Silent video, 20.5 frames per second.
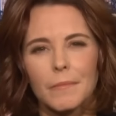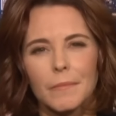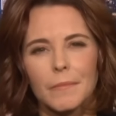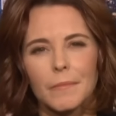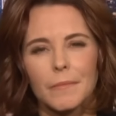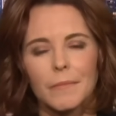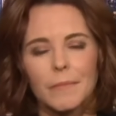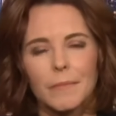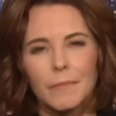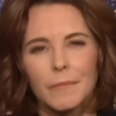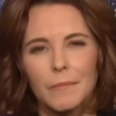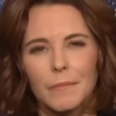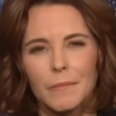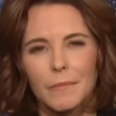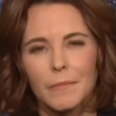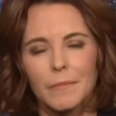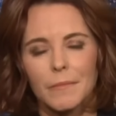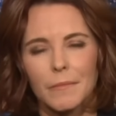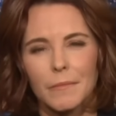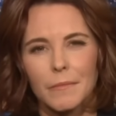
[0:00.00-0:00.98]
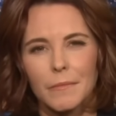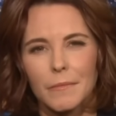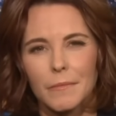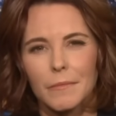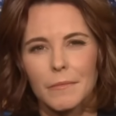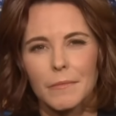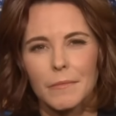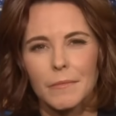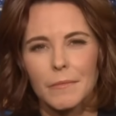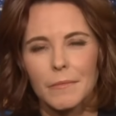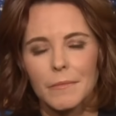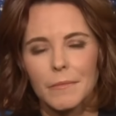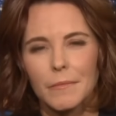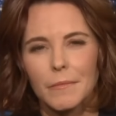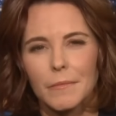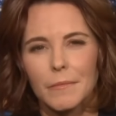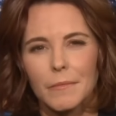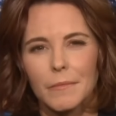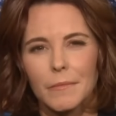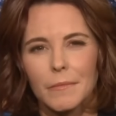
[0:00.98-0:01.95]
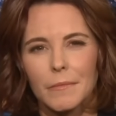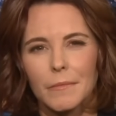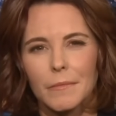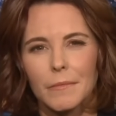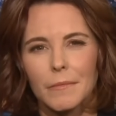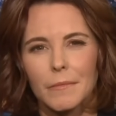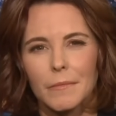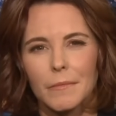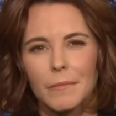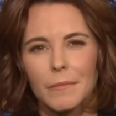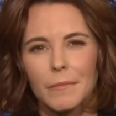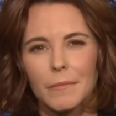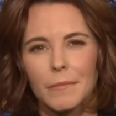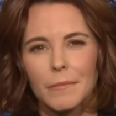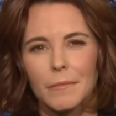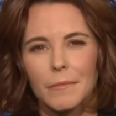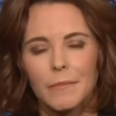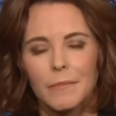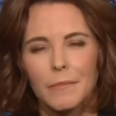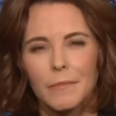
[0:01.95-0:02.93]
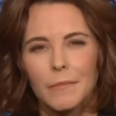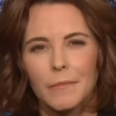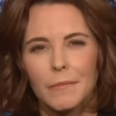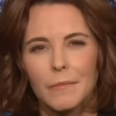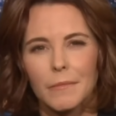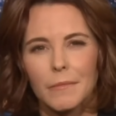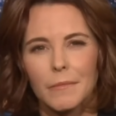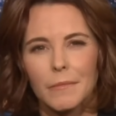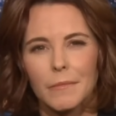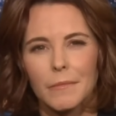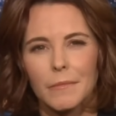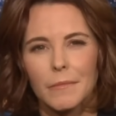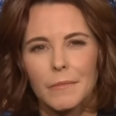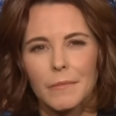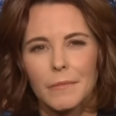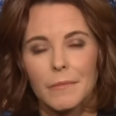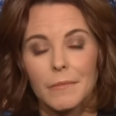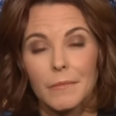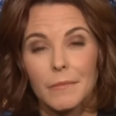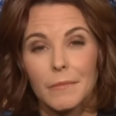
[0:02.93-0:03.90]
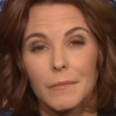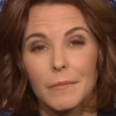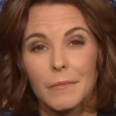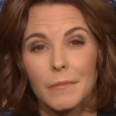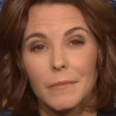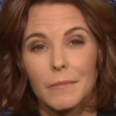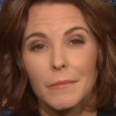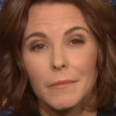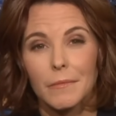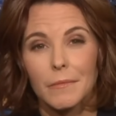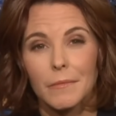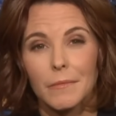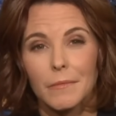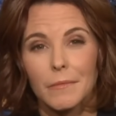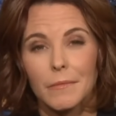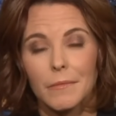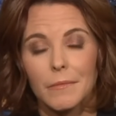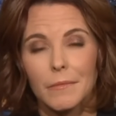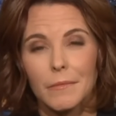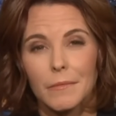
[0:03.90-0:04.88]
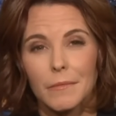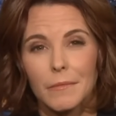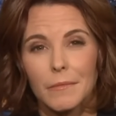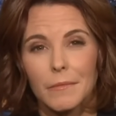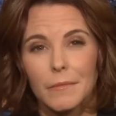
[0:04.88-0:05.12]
This person isn't speaking.